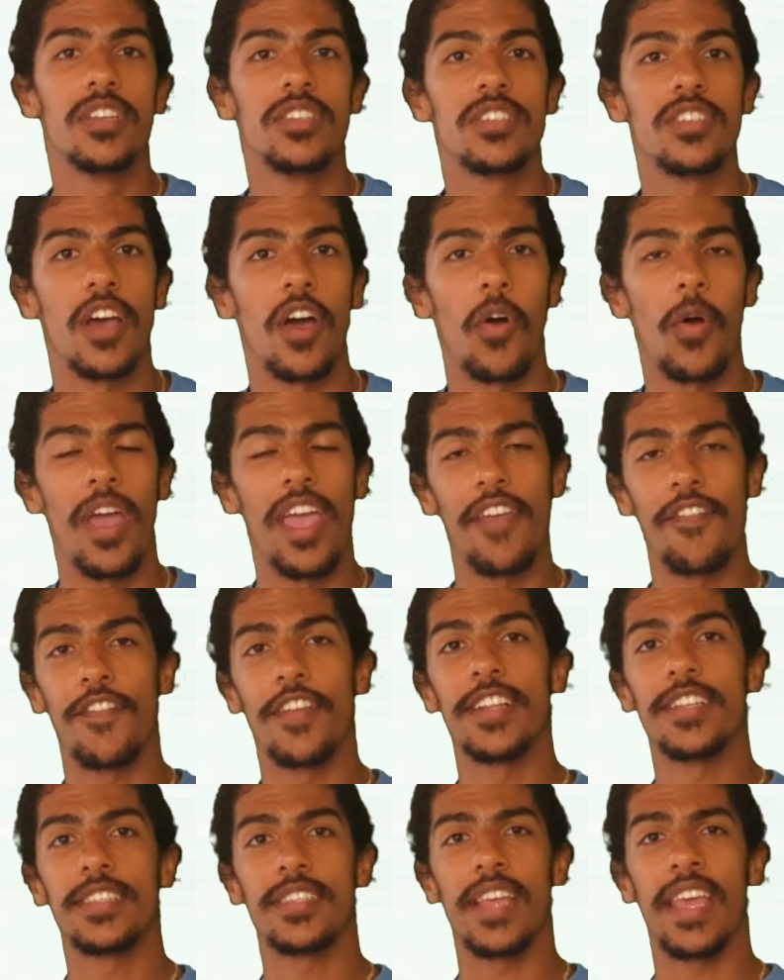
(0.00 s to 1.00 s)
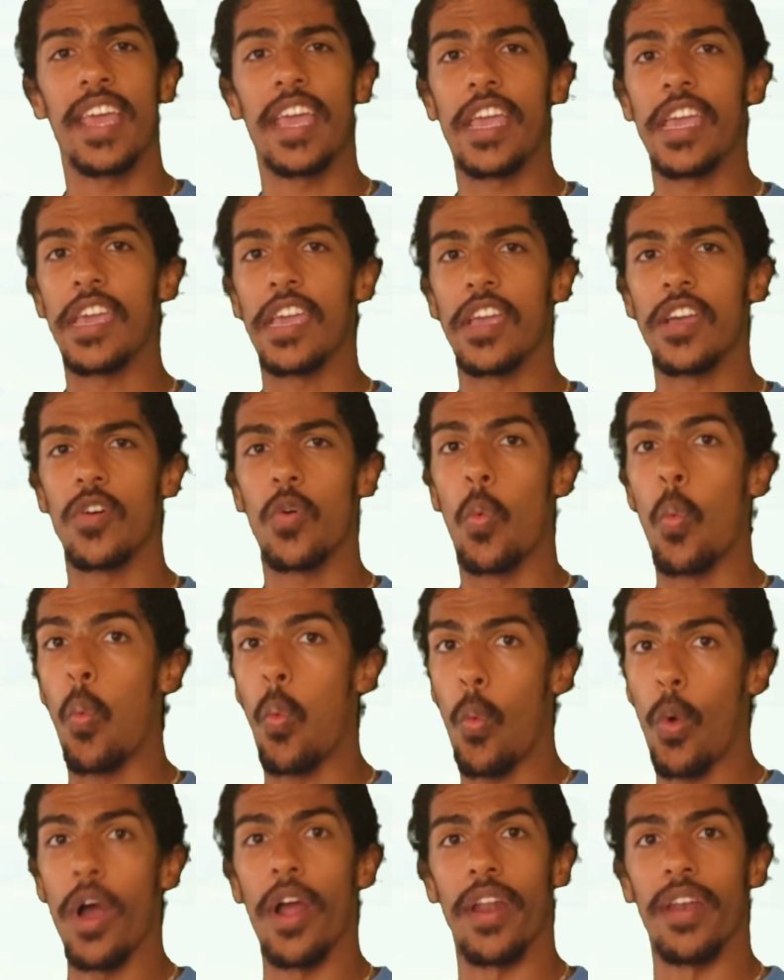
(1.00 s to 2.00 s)
So, if it's
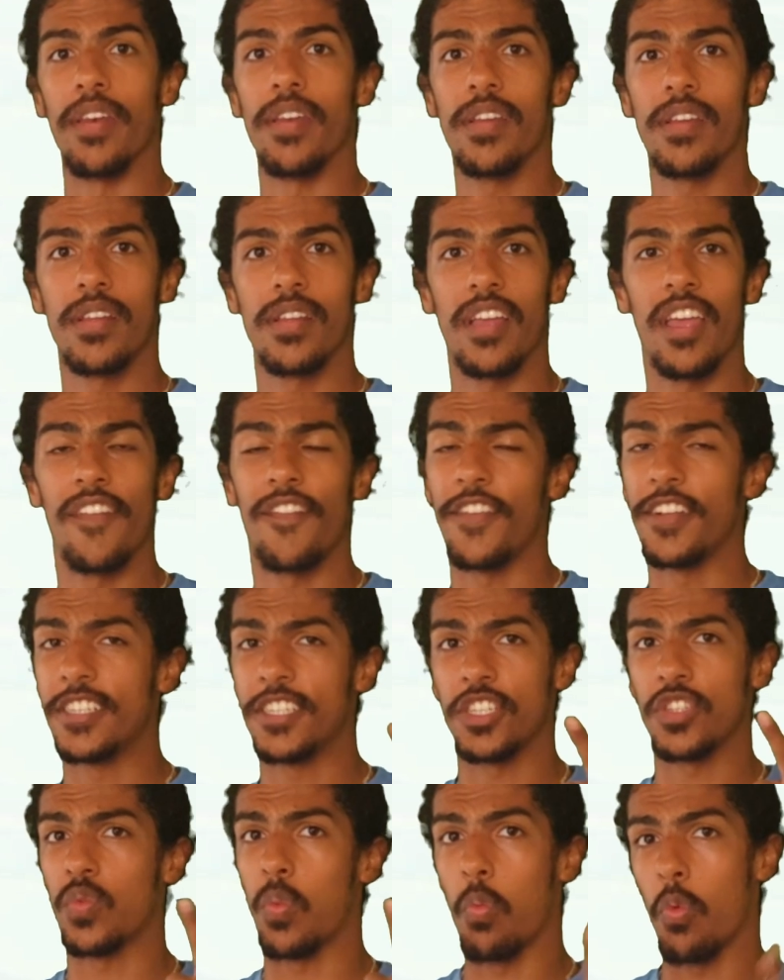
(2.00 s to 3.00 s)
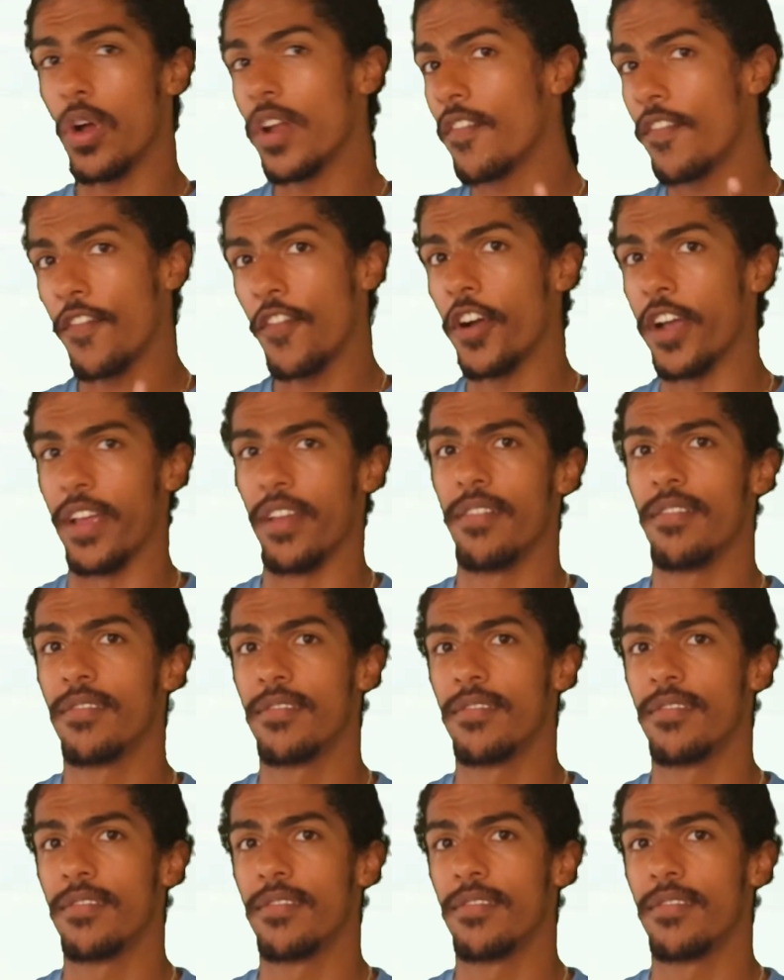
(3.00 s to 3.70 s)
if it's just 1 foot,